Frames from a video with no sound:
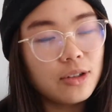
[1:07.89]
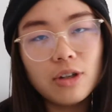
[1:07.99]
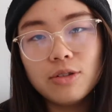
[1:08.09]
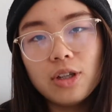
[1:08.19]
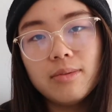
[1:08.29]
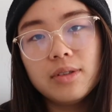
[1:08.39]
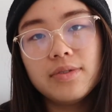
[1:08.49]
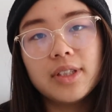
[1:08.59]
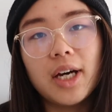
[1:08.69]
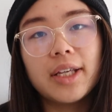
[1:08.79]
So in terms of
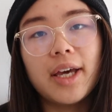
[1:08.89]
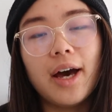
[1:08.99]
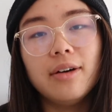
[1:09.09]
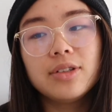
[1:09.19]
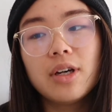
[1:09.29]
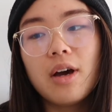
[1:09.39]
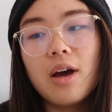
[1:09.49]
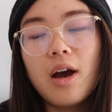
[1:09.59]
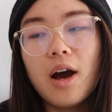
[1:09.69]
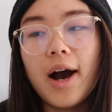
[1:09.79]
starting out,
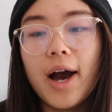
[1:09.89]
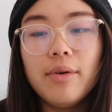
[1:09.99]
I